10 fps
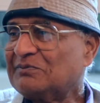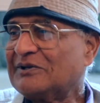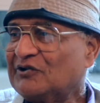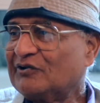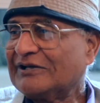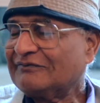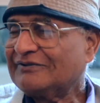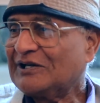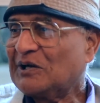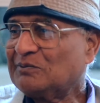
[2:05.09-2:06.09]
material
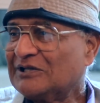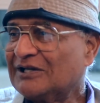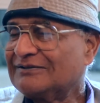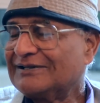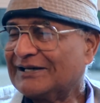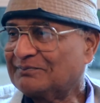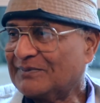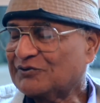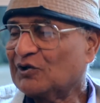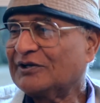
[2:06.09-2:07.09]
phenomenon and
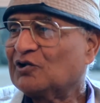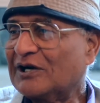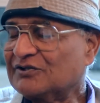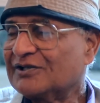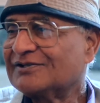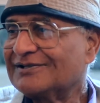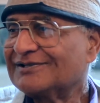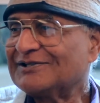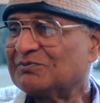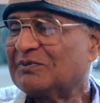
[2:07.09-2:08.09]
especially
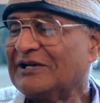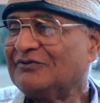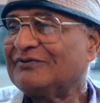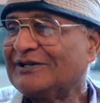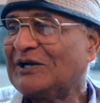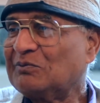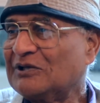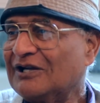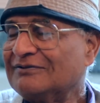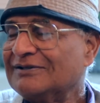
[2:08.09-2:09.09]
consciousness is brain
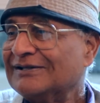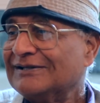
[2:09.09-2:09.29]
phenomenon,